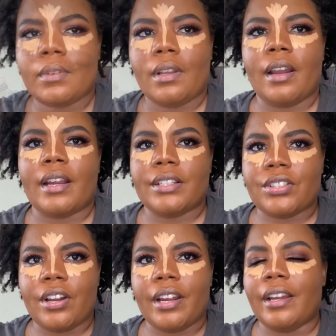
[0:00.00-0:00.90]
All right,
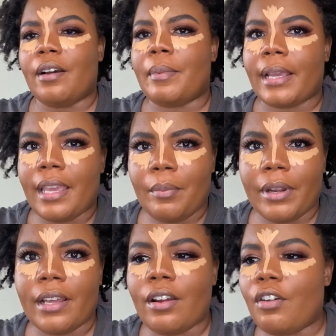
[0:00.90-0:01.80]
sorry y'all, my camera
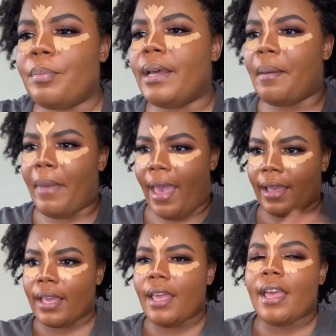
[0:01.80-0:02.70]
cut off, but I'm back.